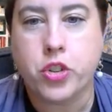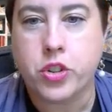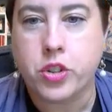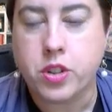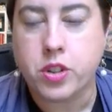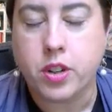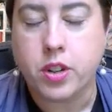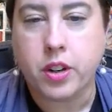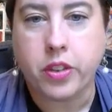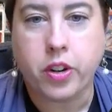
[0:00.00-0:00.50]

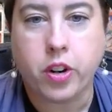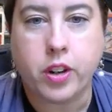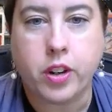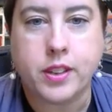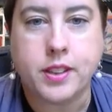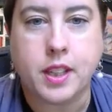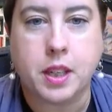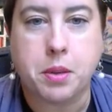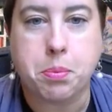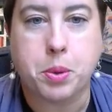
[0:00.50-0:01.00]
just another
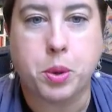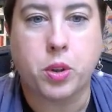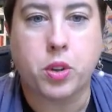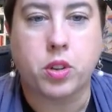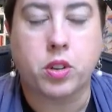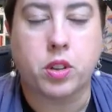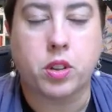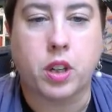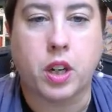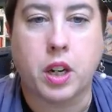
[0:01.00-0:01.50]

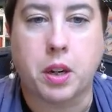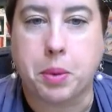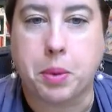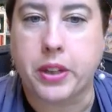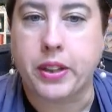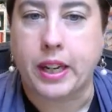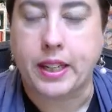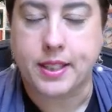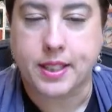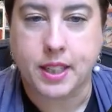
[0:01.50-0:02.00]
example
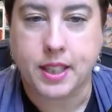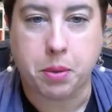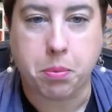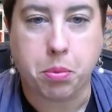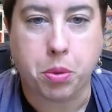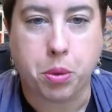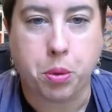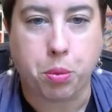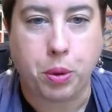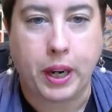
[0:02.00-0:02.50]
on that
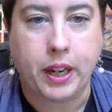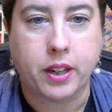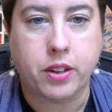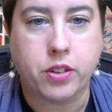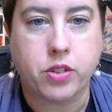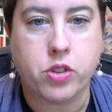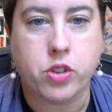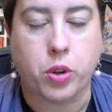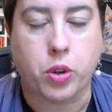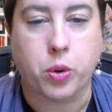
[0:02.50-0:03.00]
same
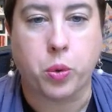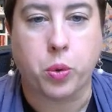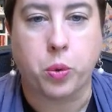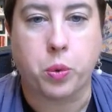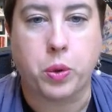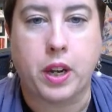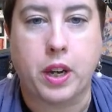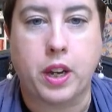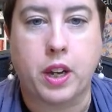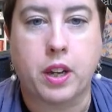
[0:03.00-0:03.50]
thread.
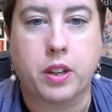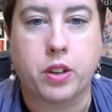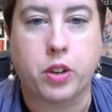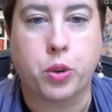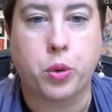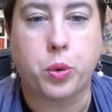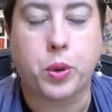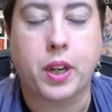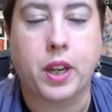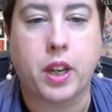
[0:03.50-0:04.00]
So
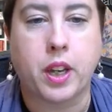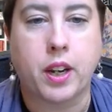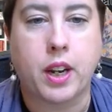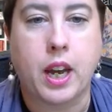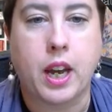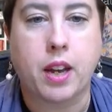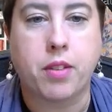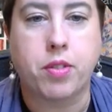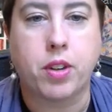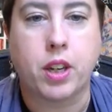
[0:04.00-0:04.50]
you can
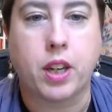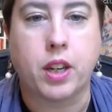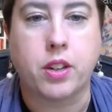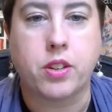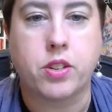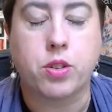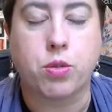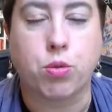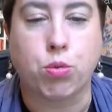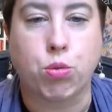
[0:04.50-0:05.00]
have
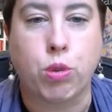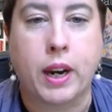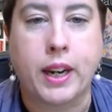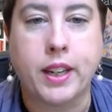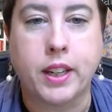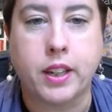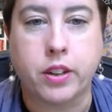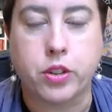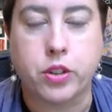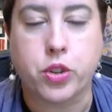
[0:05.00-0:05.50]
it
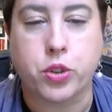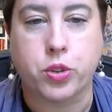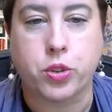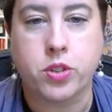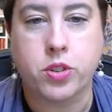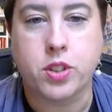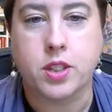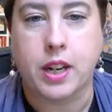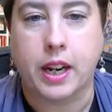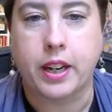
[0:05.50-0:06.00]
write in a
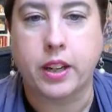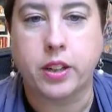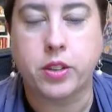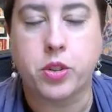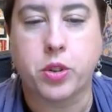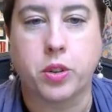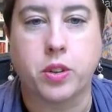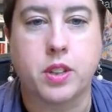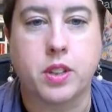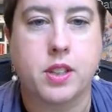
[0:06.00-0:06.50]
certain style.
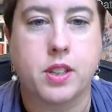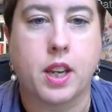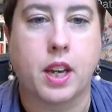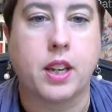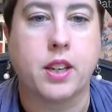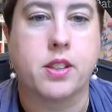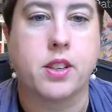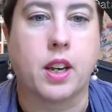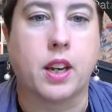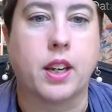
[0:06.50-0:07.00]
So in this
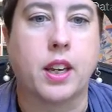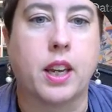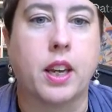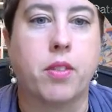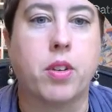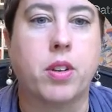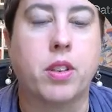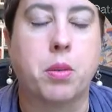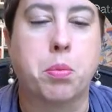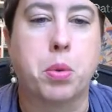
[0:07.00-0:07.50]
case, I
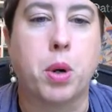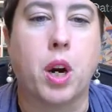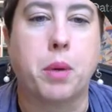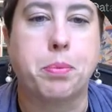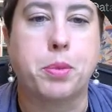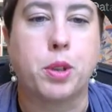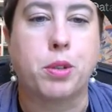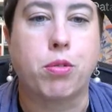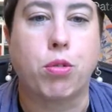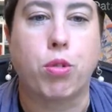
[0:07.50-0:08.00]
gave it the
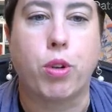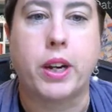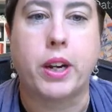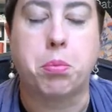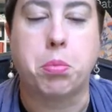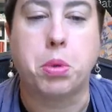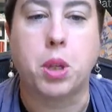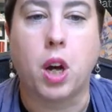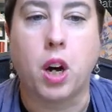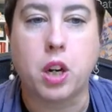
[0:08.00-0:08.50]
prompt of write
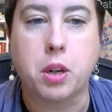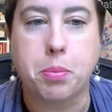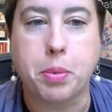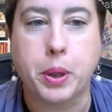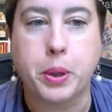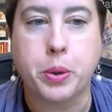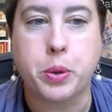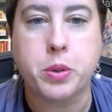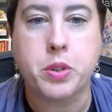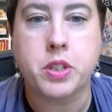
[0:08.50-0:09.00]
a blog
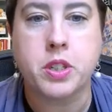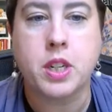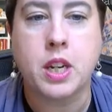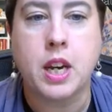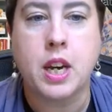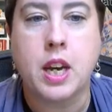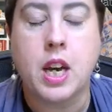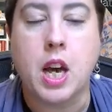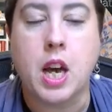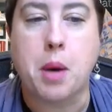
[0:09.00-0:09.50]
post
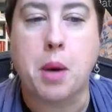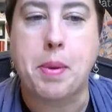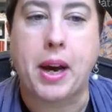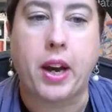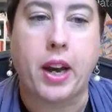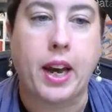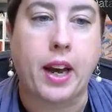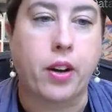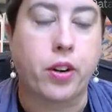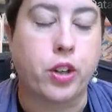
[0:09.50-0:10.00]

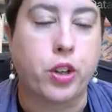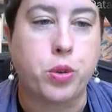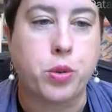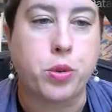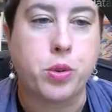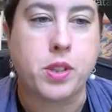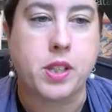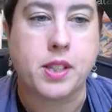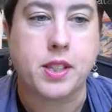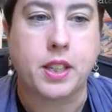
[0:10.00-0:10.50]
about how to
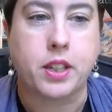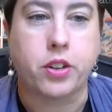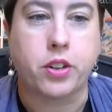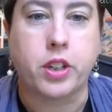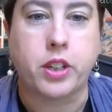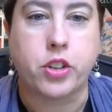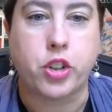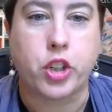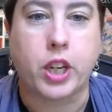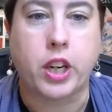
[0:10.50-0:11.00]
use the
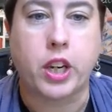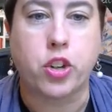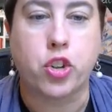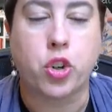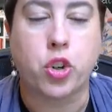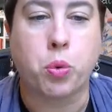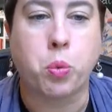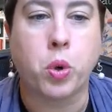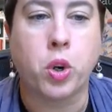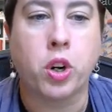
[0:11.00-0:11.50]
Siegel
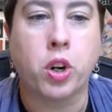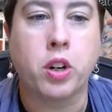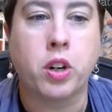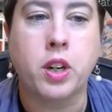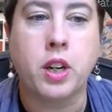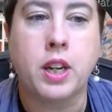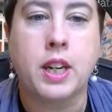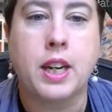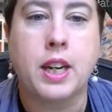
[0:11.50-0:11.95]
Education Award.